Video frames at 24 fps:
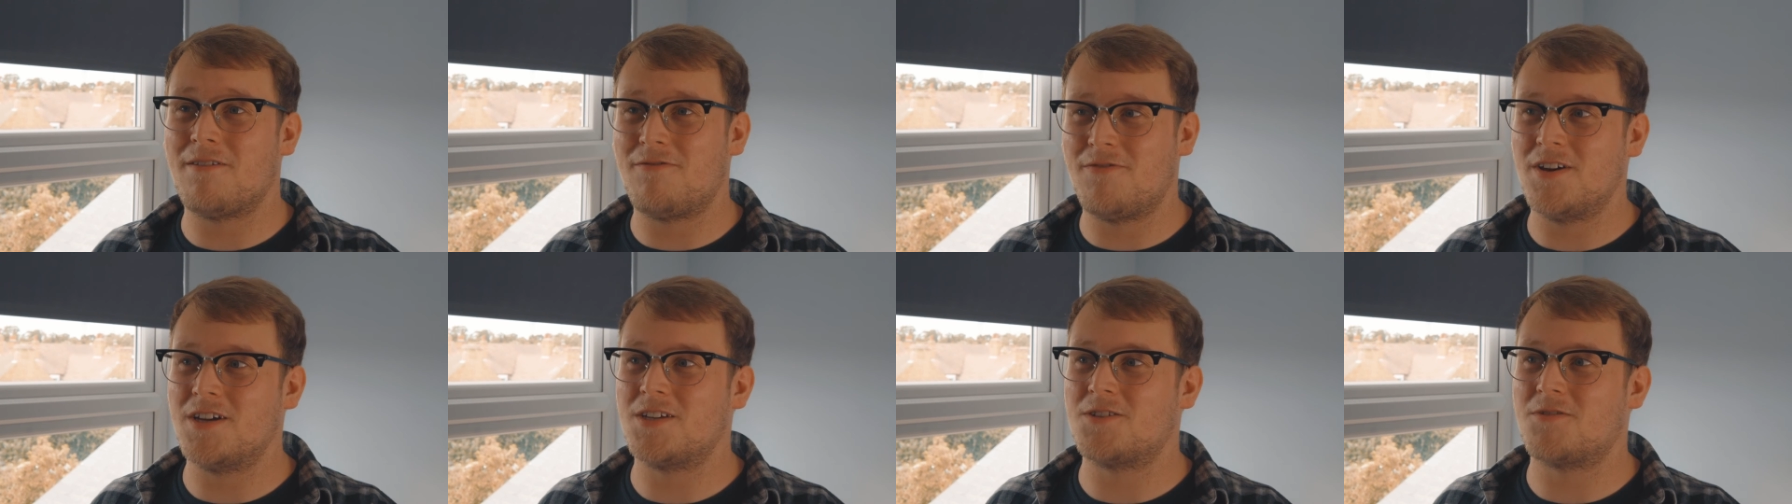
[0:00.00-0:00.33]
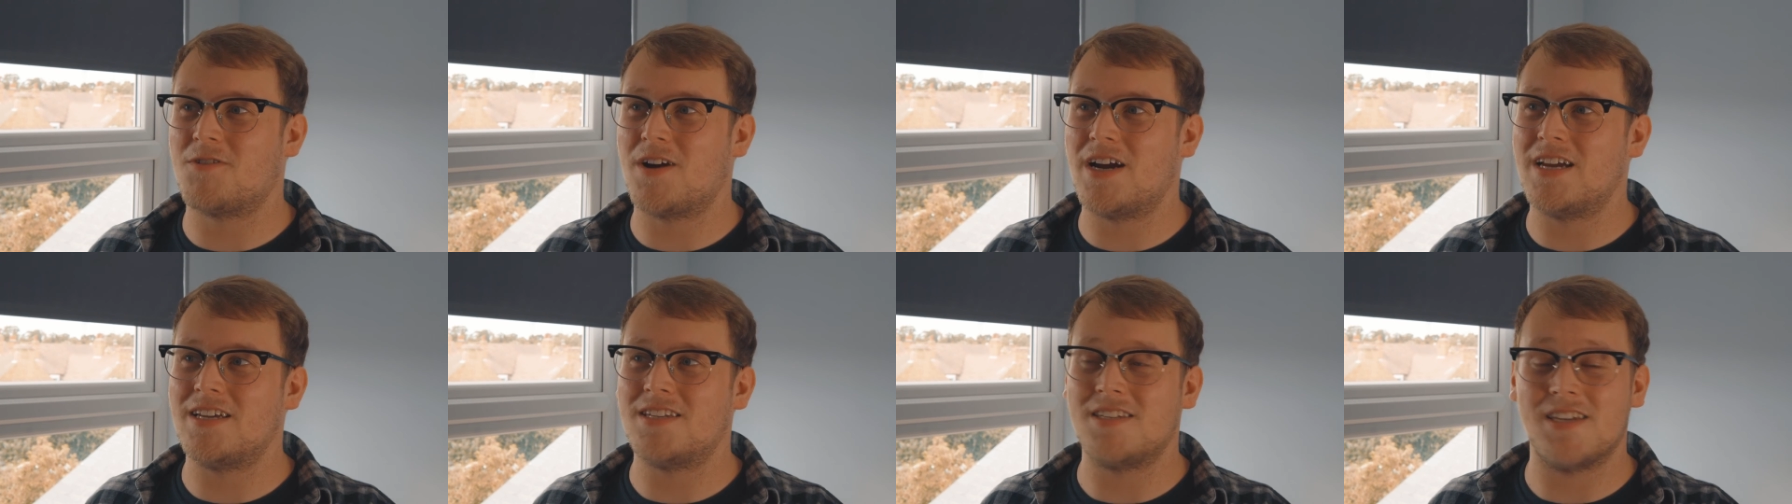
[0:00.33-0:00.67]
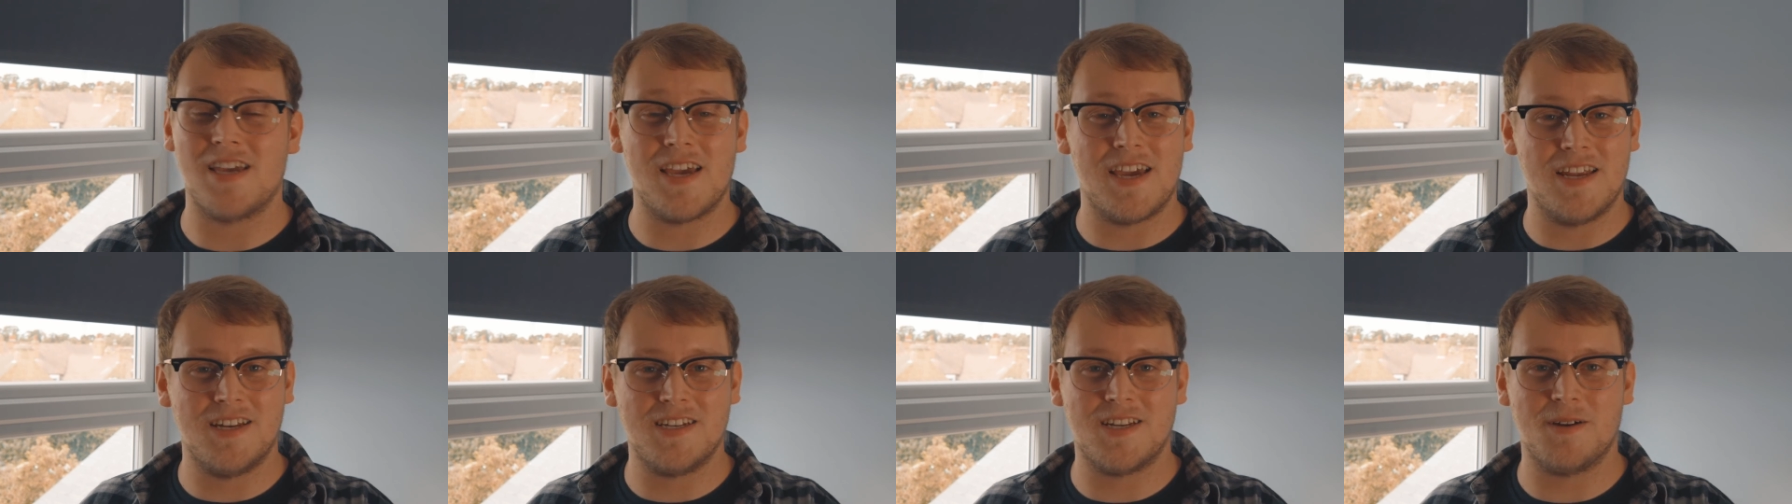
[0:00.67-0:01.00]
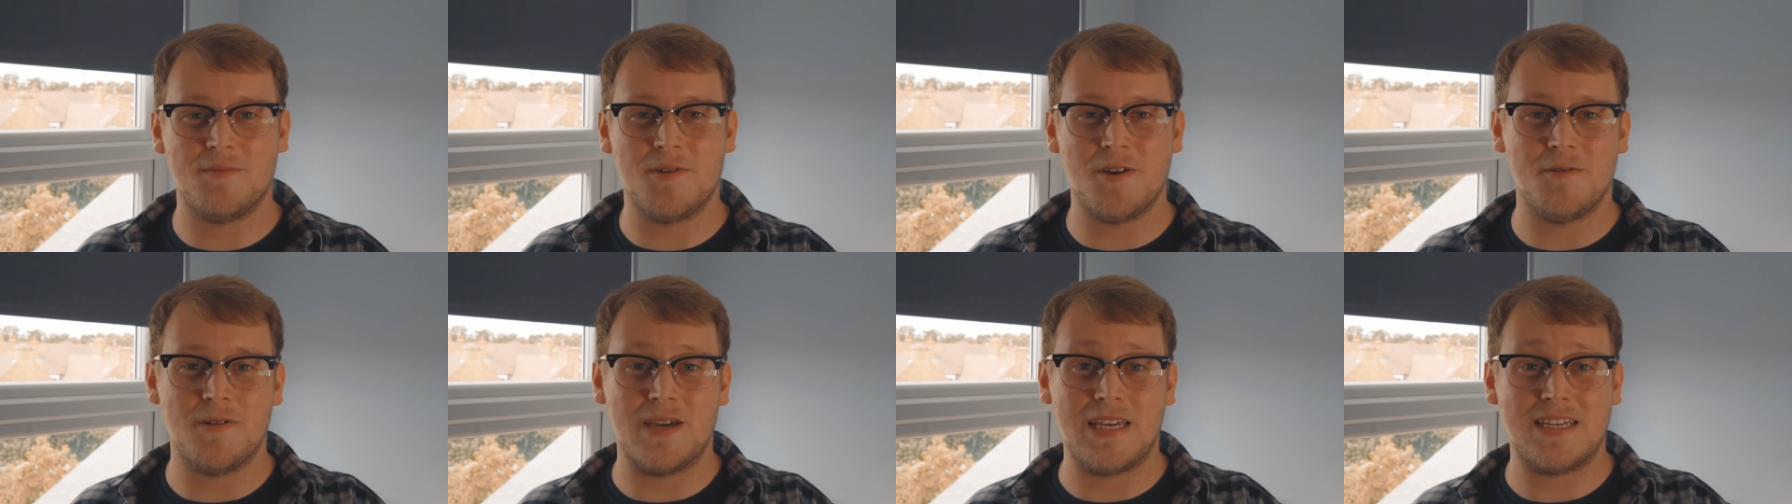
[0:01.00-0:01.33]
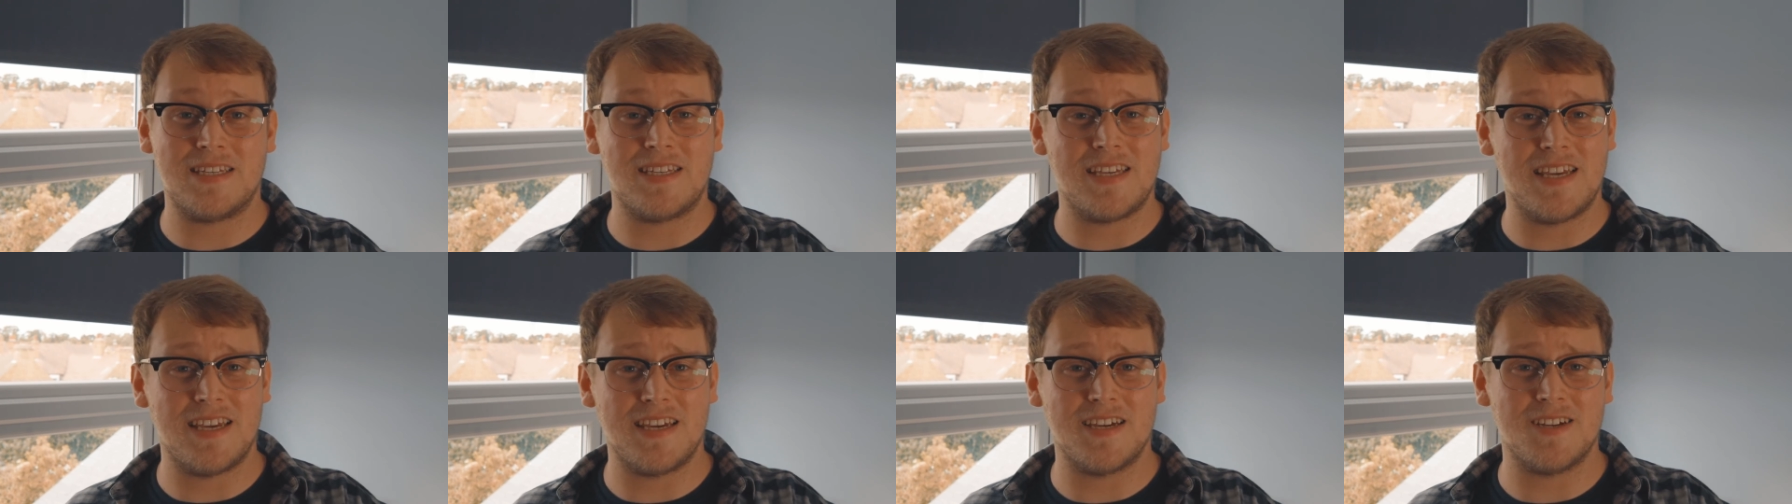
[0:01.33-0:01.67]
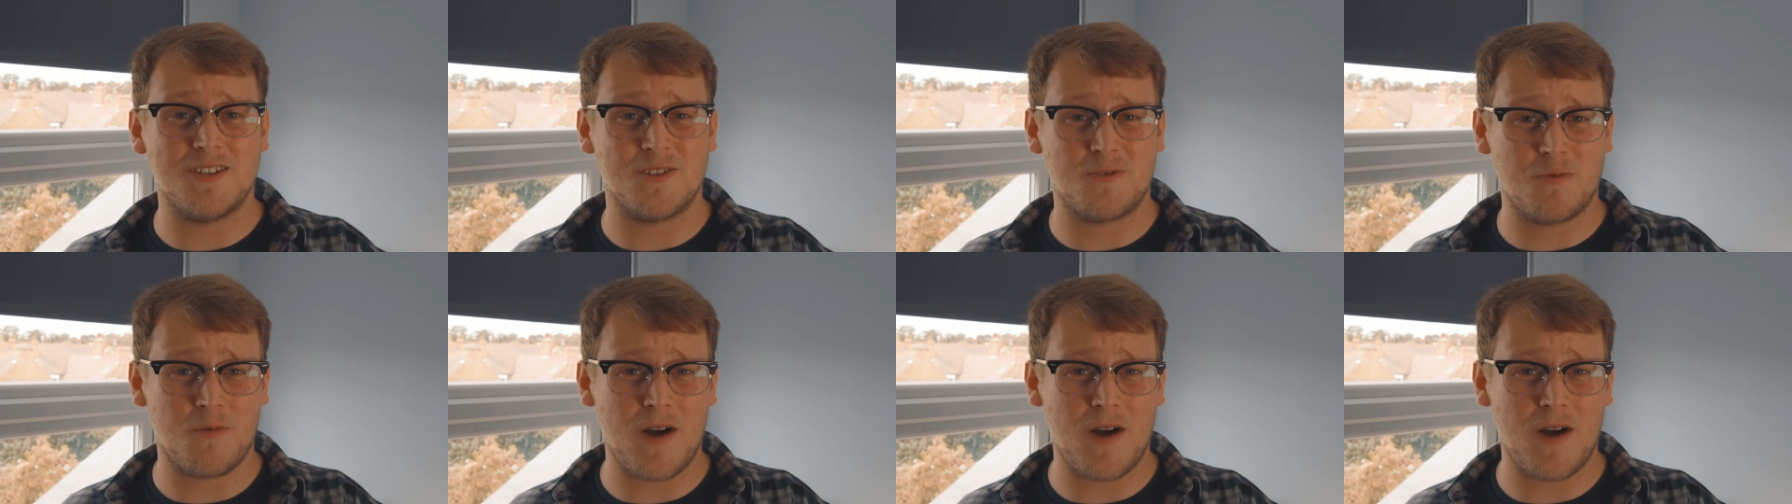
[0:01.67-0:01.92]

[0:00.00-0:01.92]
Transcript: first race in WEC as